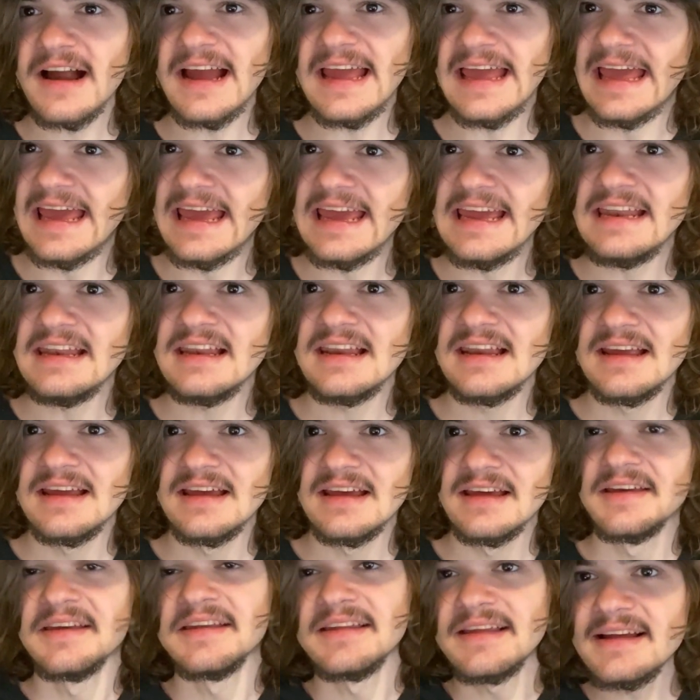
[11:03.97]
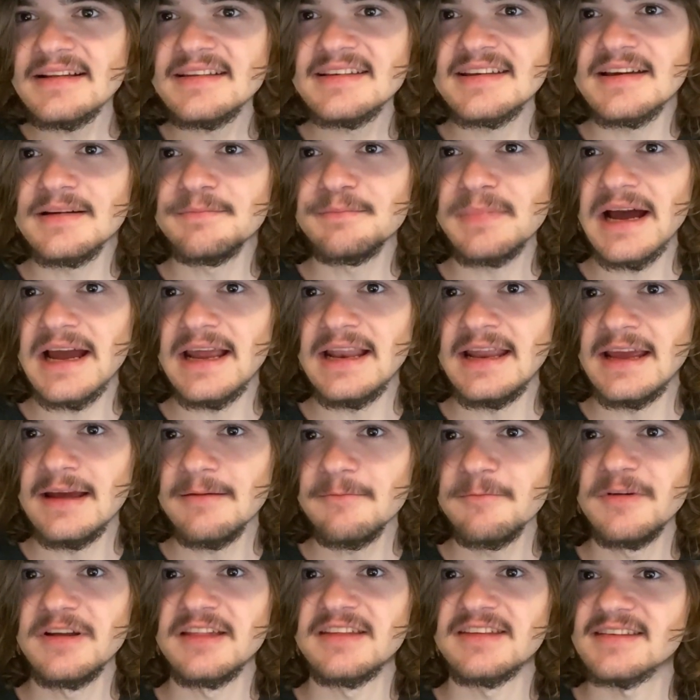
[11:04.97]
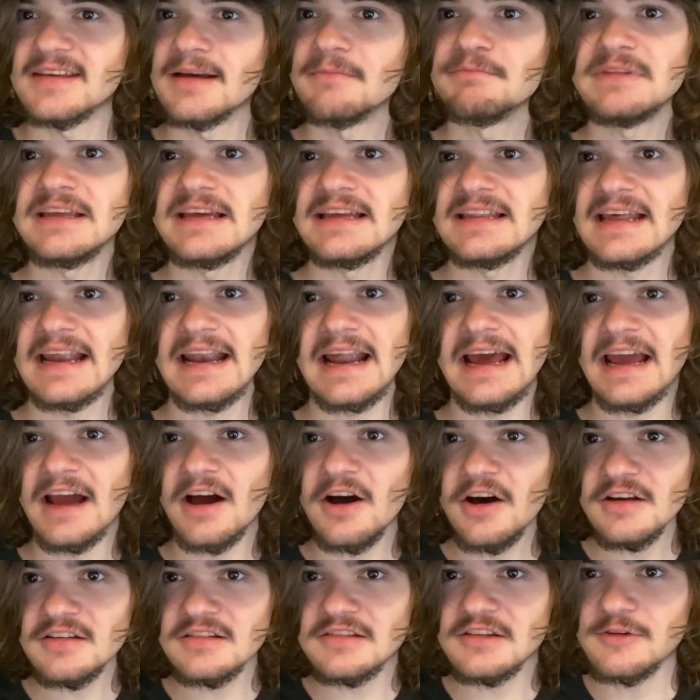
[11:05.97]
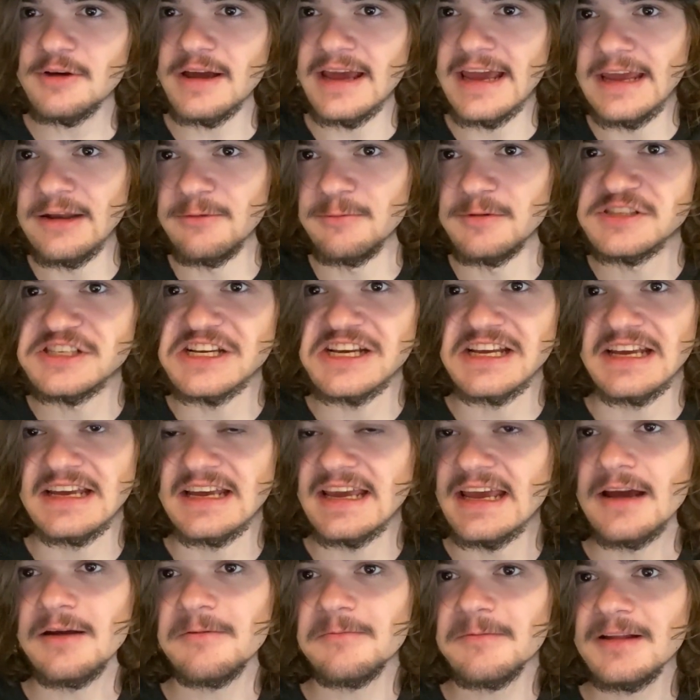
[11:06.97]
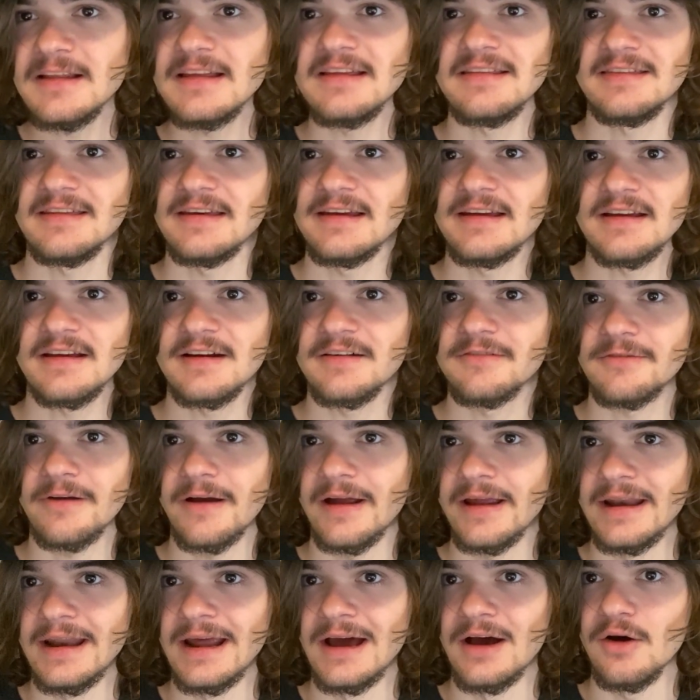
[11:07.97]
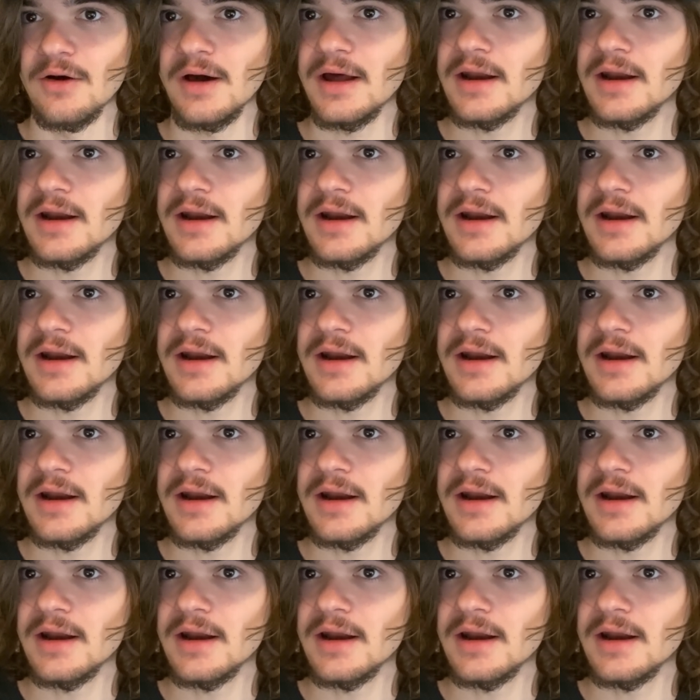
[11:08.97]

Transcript: I hate? Let's combine him with something that I also hate, which I can't really think of right now.